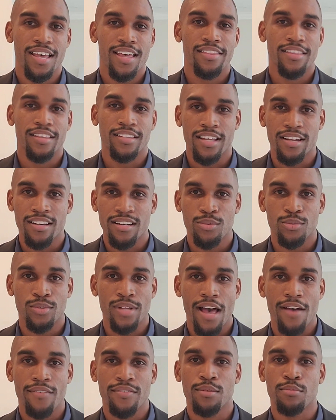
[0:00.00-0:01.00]
The lender will
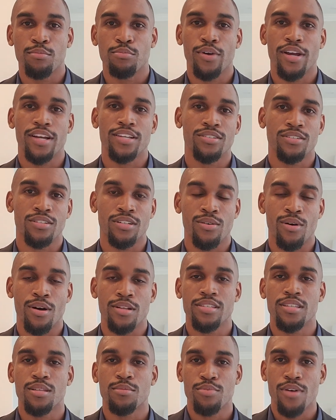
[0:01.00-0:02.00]
have an appraiser go out
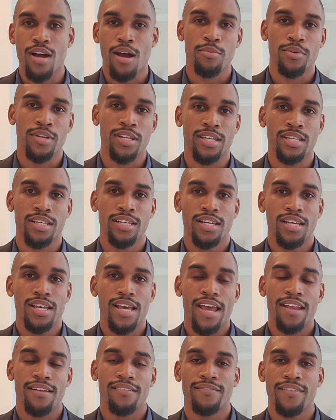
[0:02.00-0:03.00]
to the property
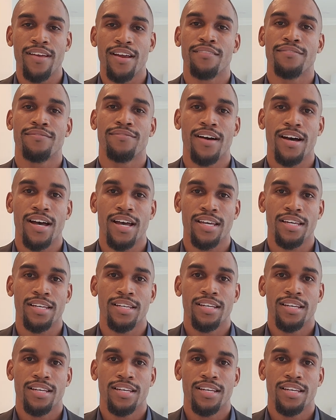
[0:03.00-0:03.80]
and verify